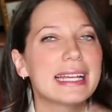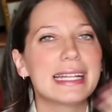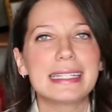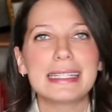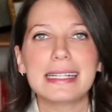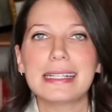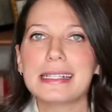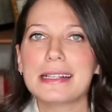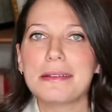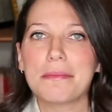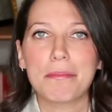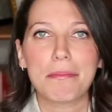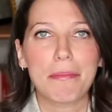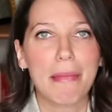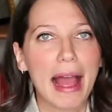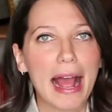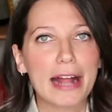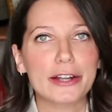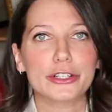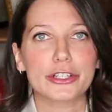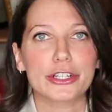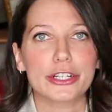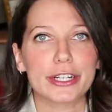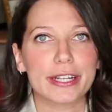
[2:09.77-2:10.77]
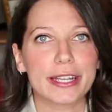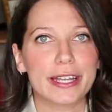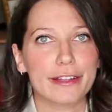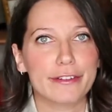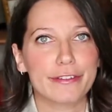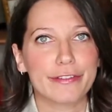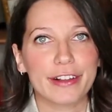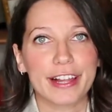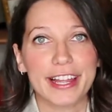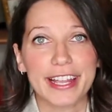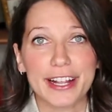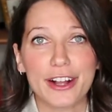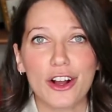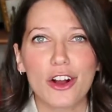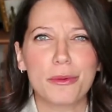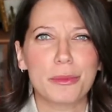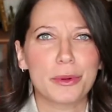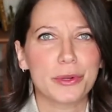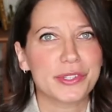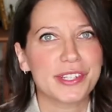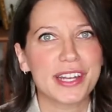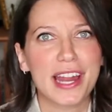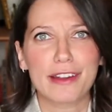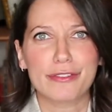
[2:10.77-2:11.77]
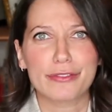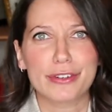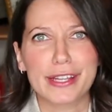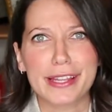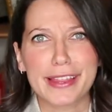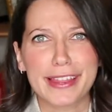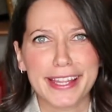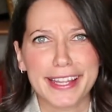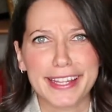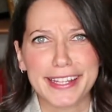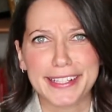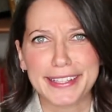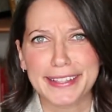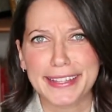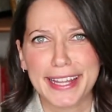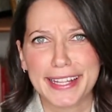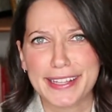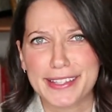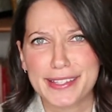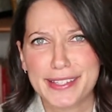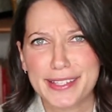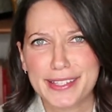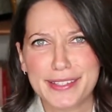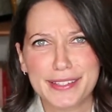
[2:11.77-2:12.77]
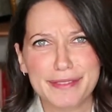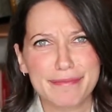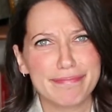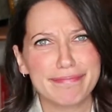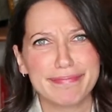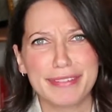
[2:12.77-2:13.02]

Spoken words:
Doesn't matter if like almost everything that's